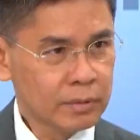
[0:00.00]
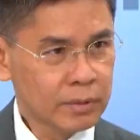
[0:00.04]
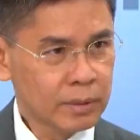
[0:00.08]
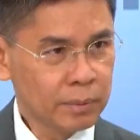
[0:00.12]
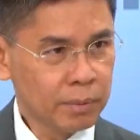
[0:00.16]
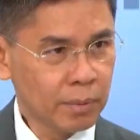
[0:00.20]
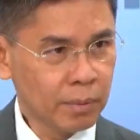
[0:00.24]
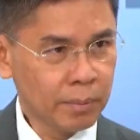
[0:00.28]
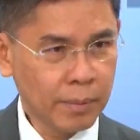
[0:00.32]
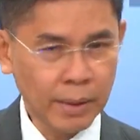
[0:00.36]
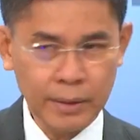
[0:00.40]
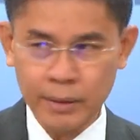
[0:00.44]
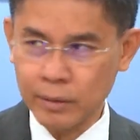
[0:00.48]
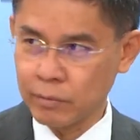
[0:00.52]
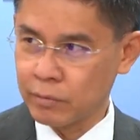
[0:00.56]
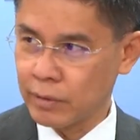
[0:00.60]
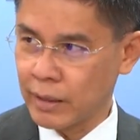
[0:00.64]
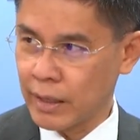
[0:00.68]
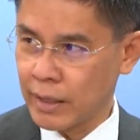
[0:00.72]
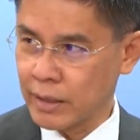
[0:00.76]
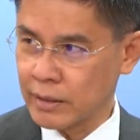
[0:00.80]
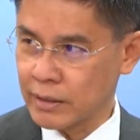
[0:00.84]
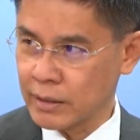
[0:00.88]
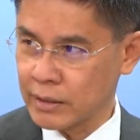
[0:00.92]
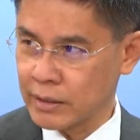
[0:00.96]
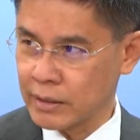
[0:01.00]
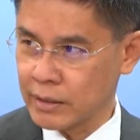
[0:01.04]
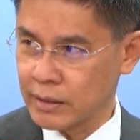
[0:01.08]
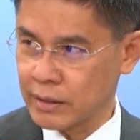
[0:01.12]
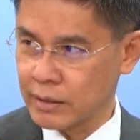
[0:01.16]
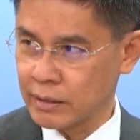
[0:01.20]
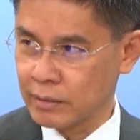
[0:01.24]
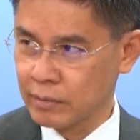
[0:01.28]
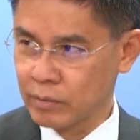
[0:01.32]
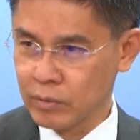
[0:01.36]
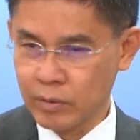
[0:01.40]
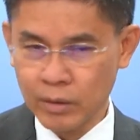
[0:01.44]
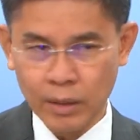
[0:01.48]
diplomatic relations.
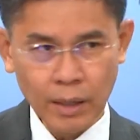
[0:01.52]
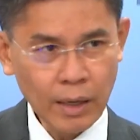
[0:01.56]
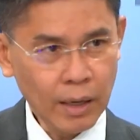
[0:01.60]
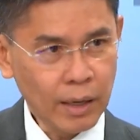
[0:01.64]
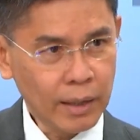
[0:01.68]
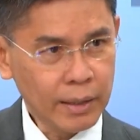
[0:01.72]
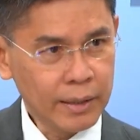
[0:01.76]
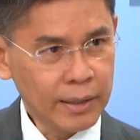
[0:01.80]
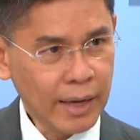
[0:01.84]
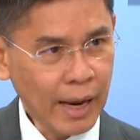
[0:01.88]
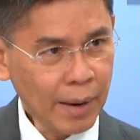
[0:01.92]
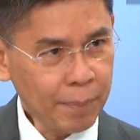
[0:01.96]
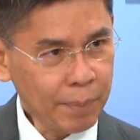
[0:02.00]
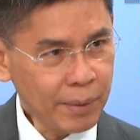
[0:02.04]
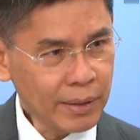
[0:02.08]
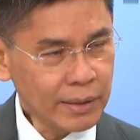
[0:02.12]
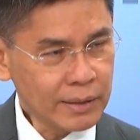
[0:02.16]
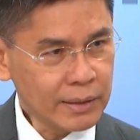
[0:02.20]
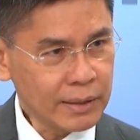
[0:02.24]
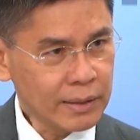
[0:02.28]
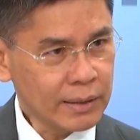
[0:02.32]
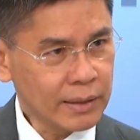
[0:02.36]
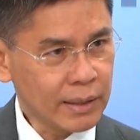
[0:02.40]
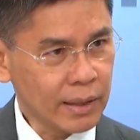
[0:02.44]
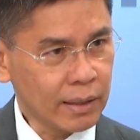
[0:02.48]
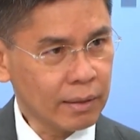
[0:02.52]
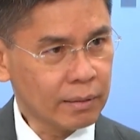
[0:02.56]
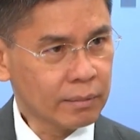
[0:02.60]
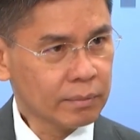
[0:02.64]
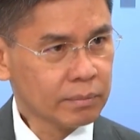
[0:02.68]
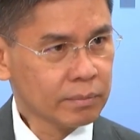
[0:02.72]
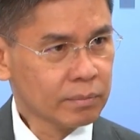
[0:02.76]
it happens in the